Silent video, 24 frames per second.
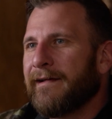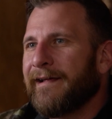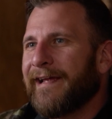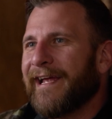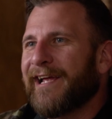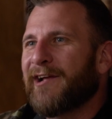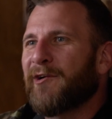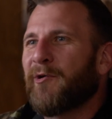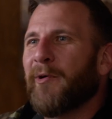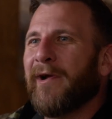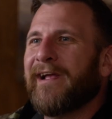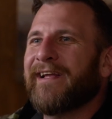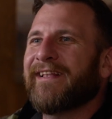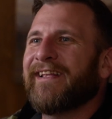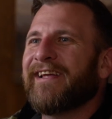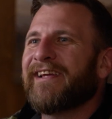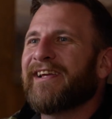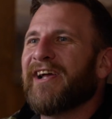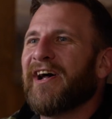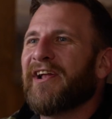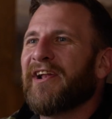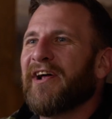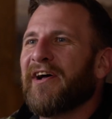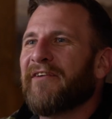It quickly
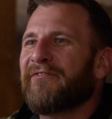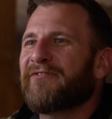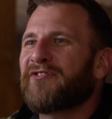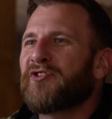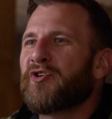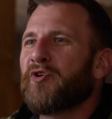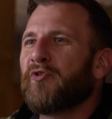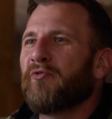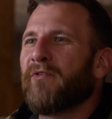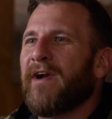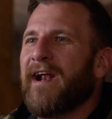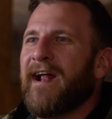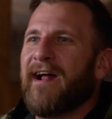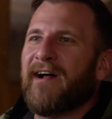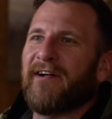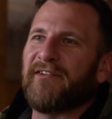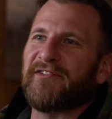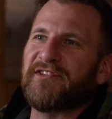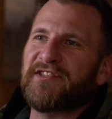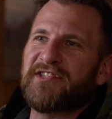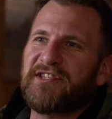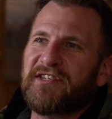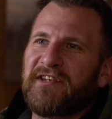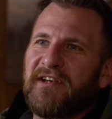got off two
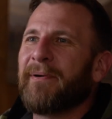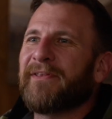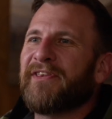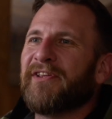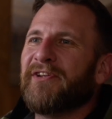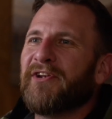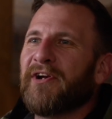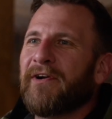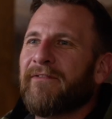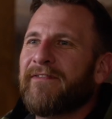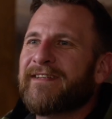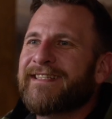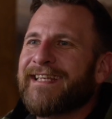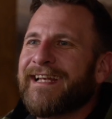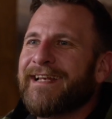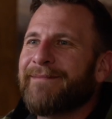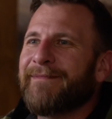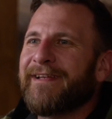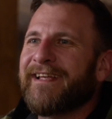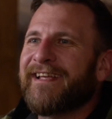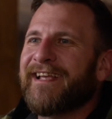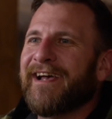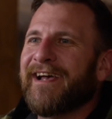rounds, but the nervous enemy